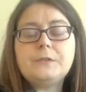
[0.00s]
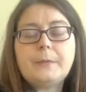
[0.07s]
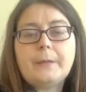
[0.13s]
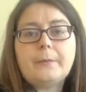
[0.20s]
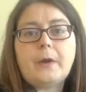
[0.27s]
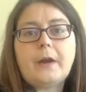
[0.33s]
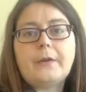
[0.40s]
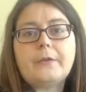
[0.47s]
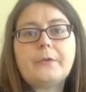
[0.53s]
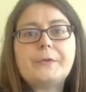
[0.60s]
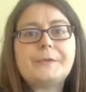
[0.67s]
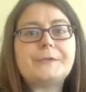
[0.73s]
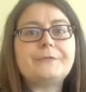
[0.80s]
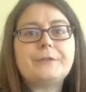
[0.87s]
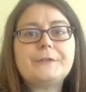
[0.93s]
articles,
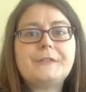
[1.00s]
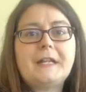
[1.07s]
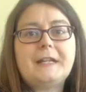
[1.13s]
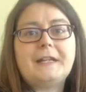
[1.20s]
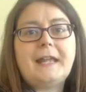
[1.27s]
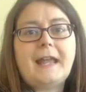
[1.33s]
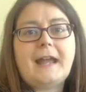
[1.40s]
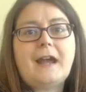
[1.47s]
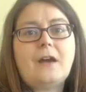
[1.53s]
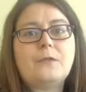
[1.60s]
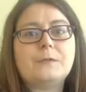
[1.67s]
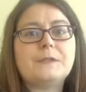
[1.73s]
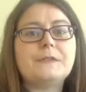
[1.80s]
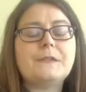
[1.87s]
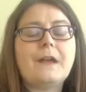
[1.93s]
firsthand
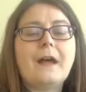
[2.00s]
accounts,